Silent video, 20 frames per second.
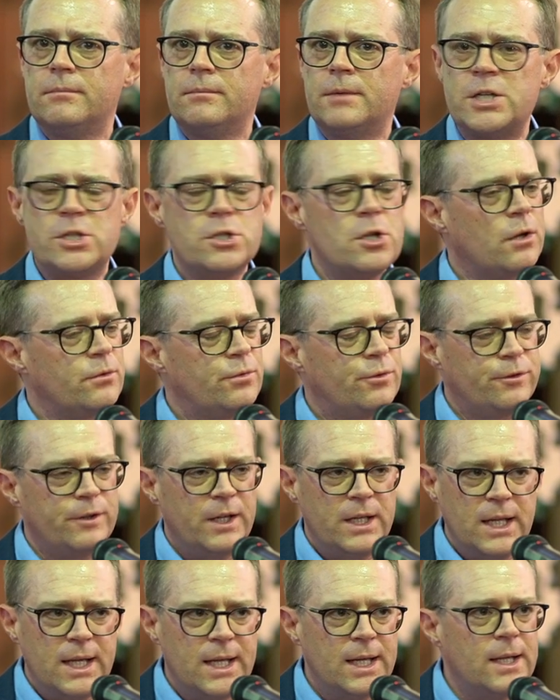It's not
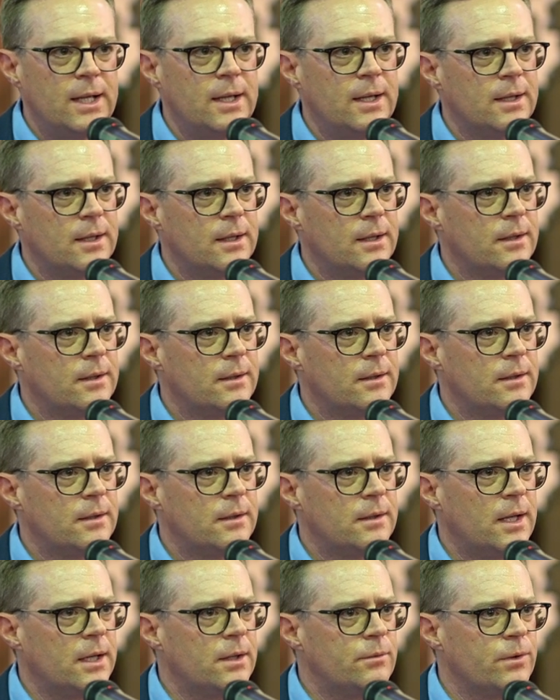
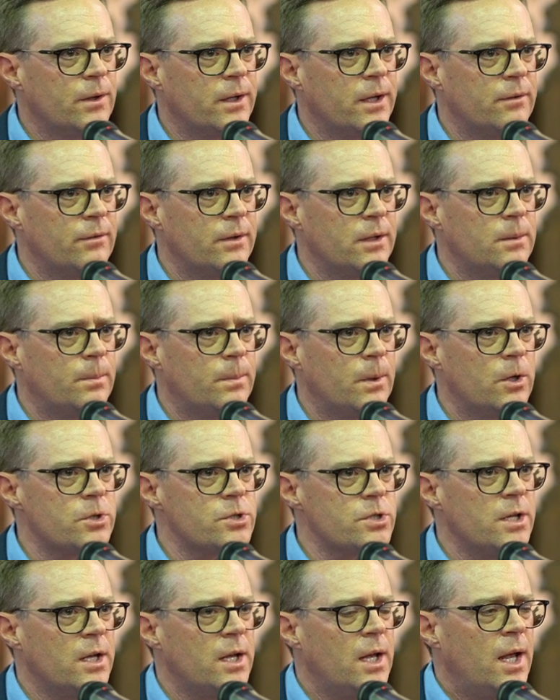feeling like forgiving the
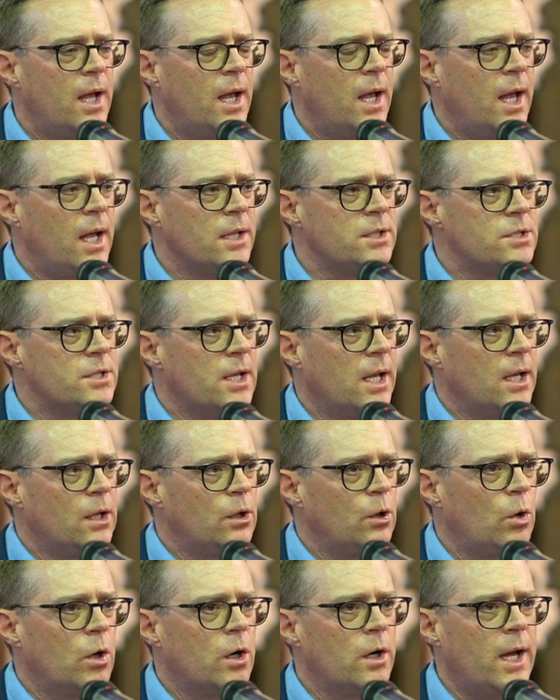person. It's
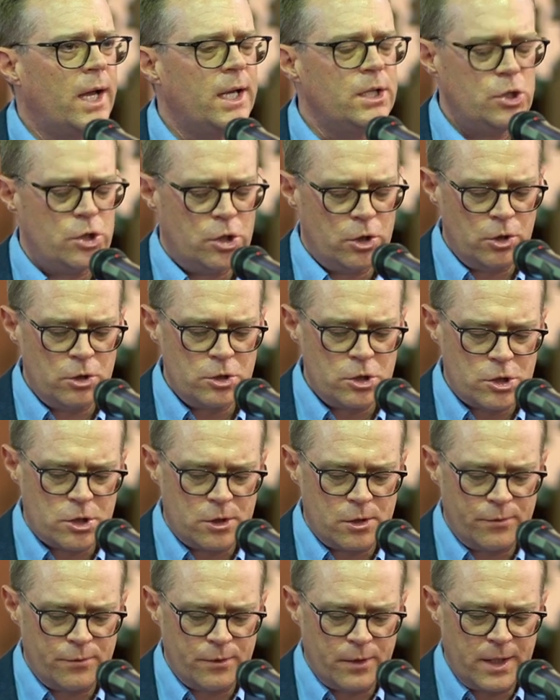saying, "Lord, I choose
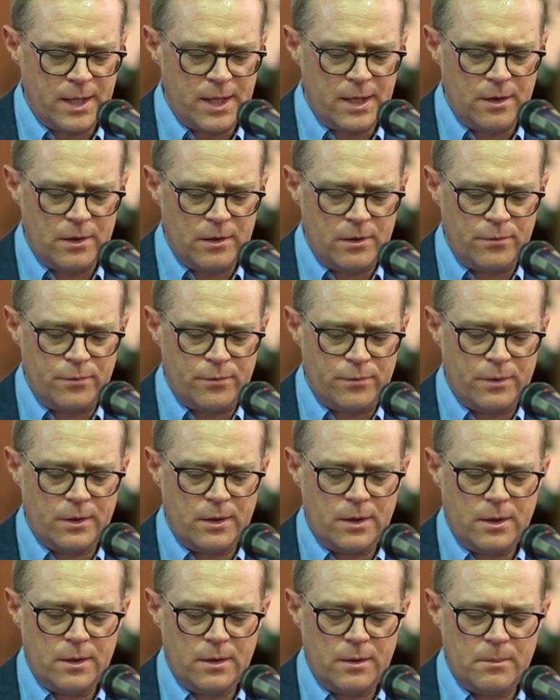to forgive
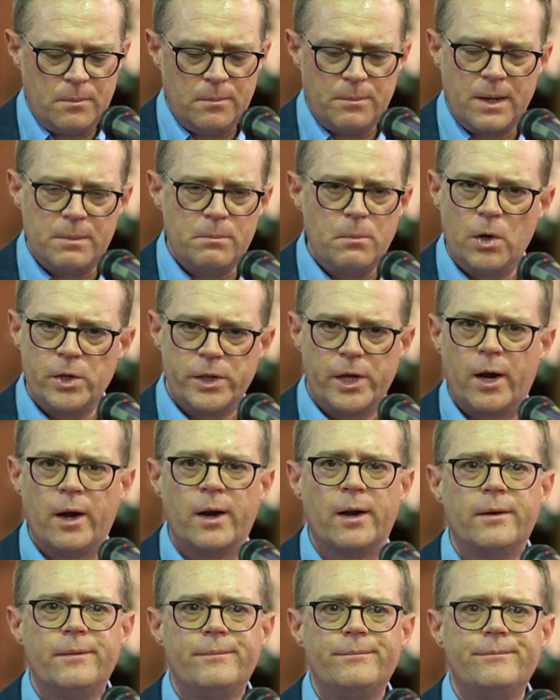my mother,